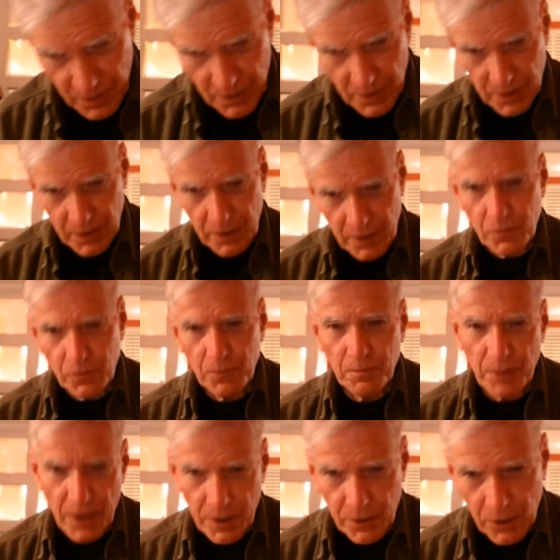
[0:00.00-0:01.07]
even
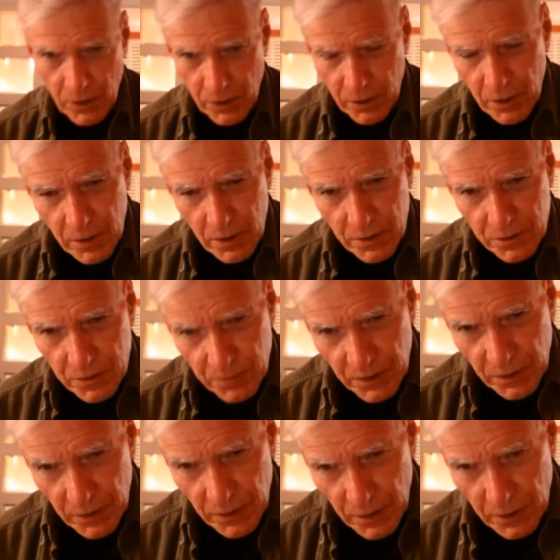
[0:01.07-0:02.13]
better to
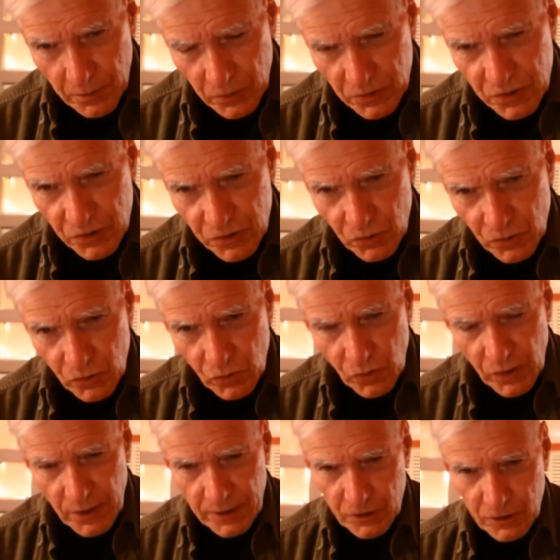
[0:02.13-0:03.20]
being able to
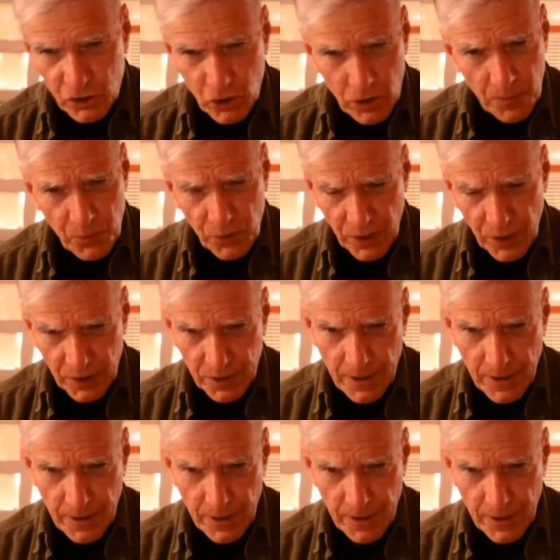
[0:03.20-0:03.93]
interpret